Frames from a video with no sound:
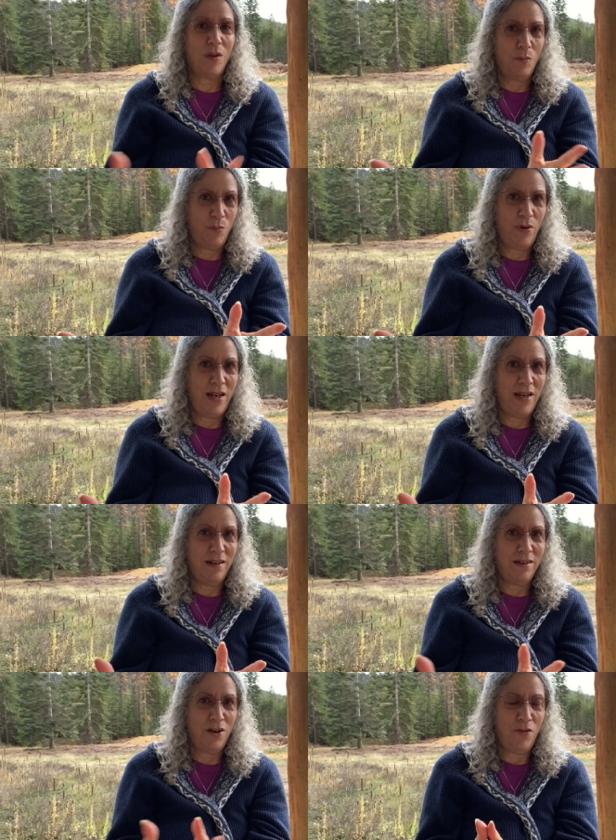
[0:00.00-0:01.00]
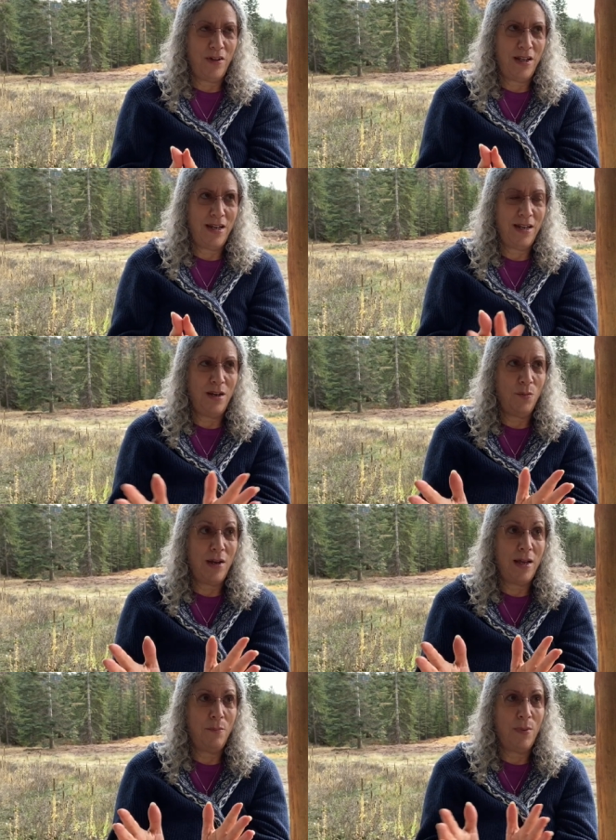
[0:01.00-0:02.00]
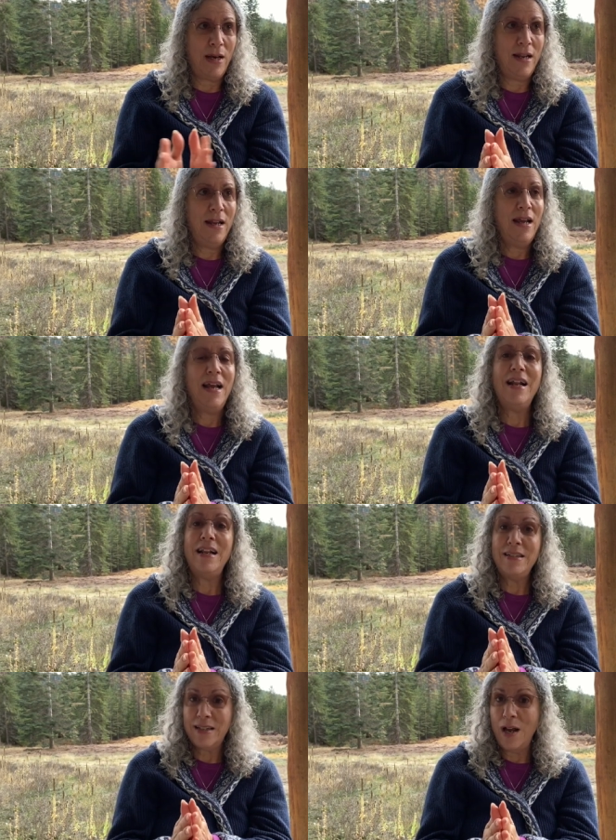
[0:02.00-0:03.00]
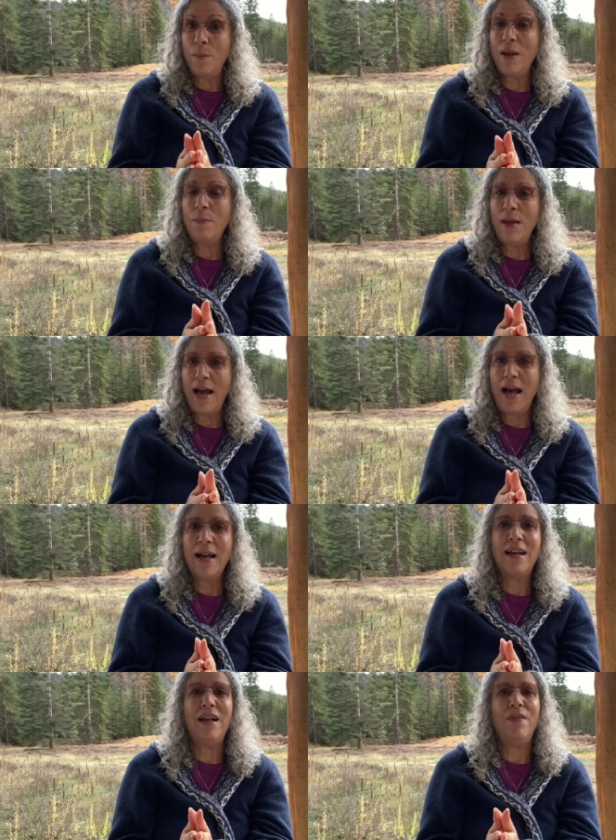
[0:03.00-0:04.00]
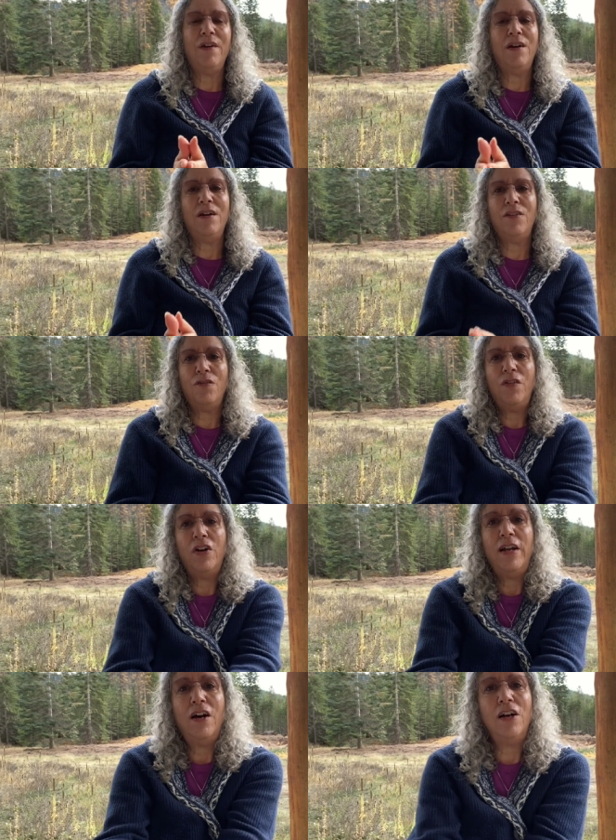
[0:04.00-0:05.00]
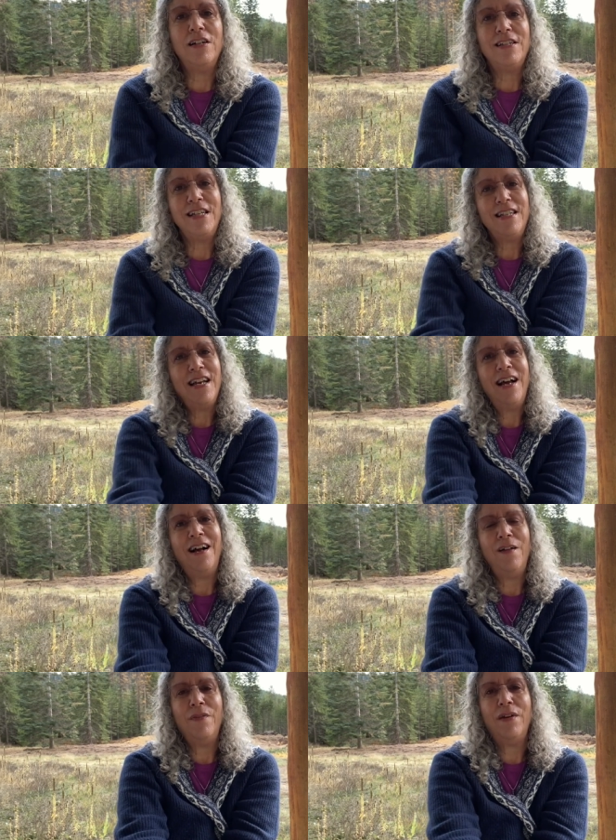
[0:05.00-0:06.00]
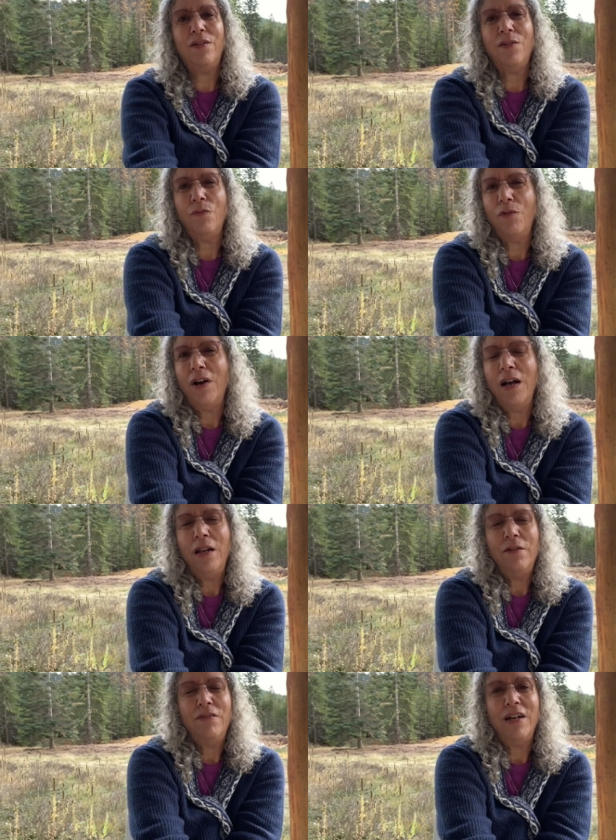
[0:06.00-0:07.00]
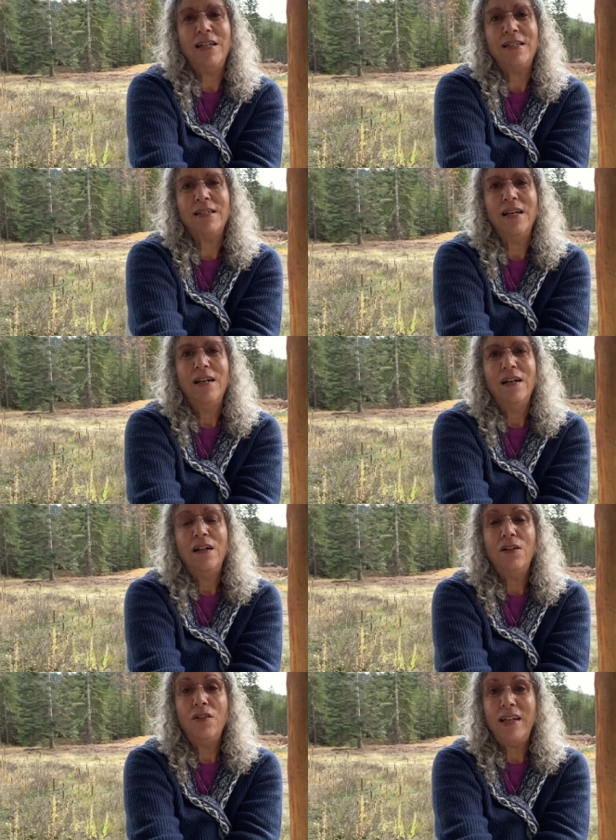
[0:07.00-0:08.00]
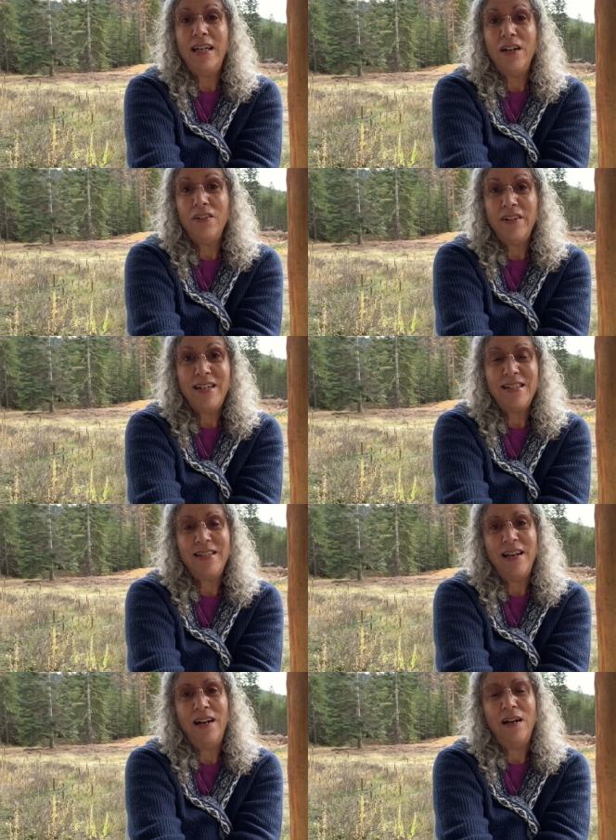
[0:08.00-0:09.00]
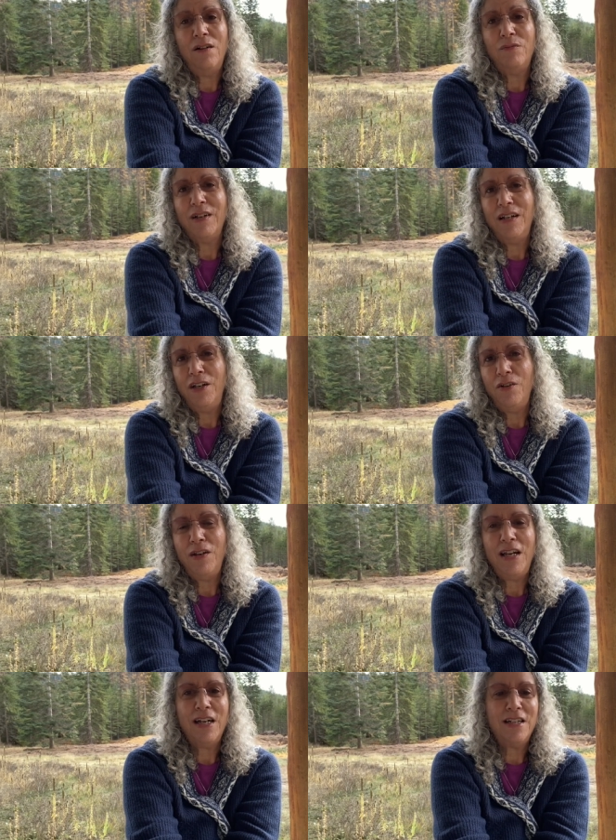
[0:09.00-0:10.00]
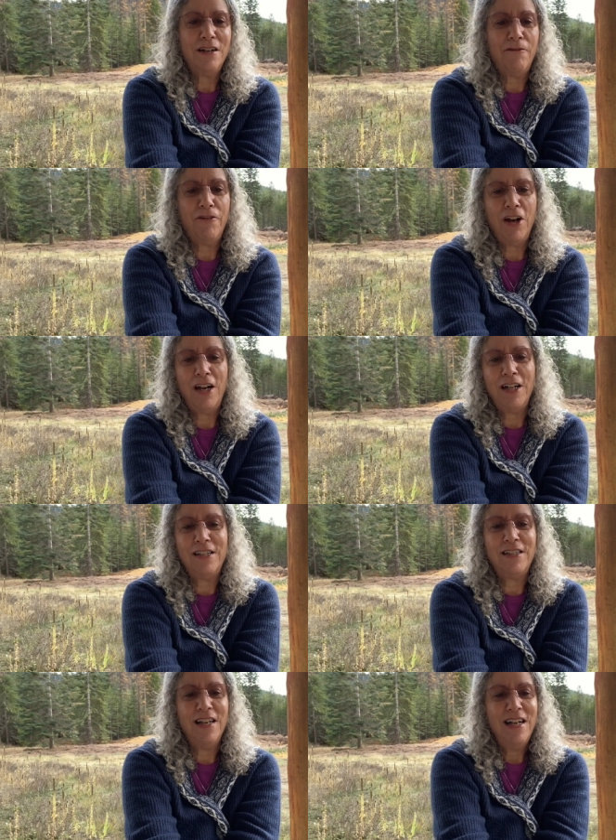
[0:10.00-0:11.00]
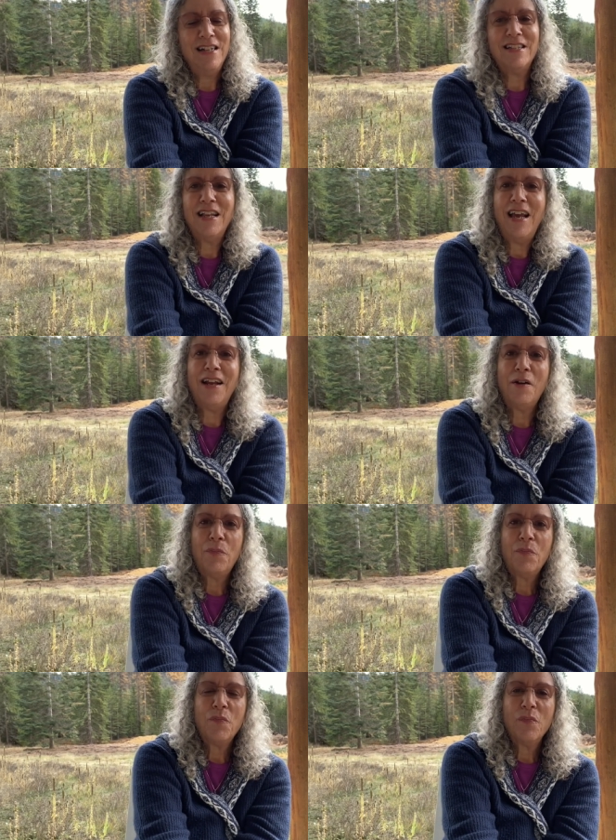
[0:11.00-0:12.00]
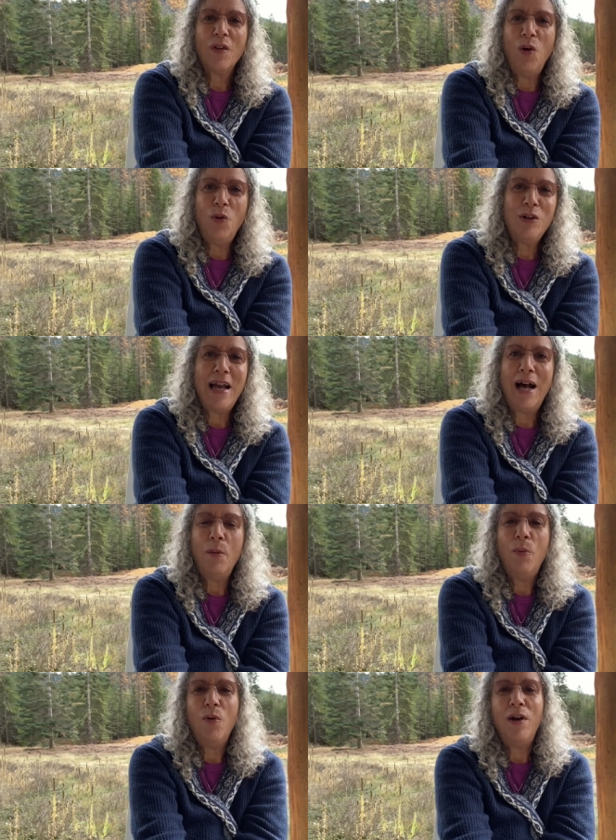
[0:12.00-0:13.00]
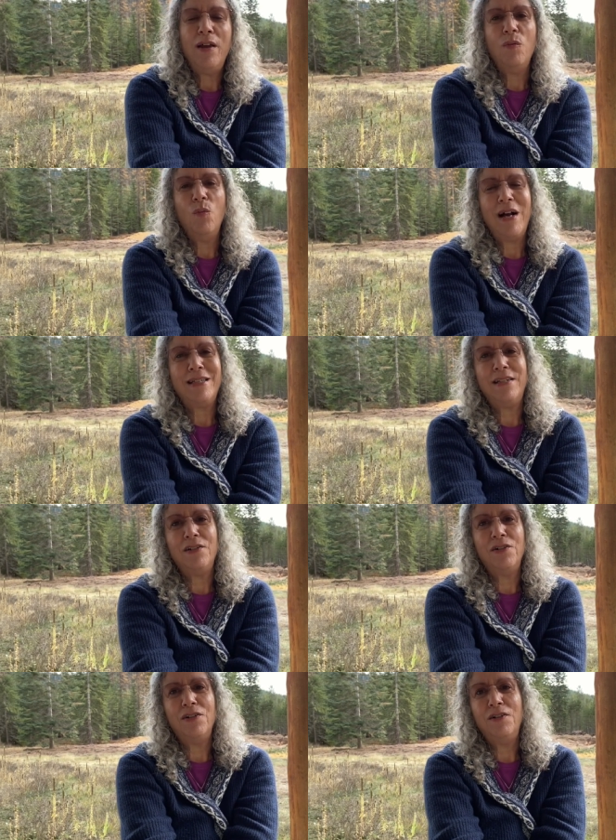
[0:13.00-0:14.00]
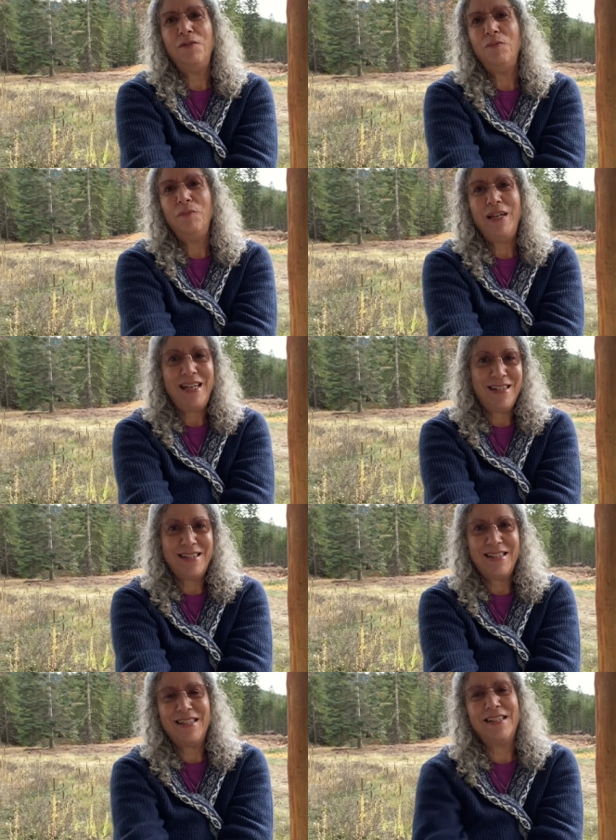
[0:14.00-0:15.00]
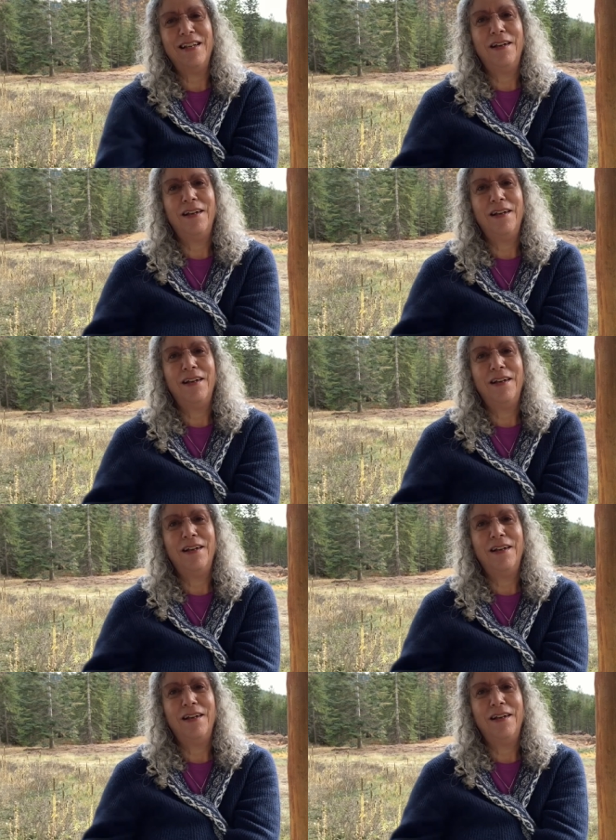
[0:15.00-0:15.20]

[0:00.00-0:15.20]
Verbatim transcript: pre-COVID anyway, but it is coming back and there it's a very artsy town. There's a variety of nice little eateries there, unique, different. It's, it's like old cowboy Western meets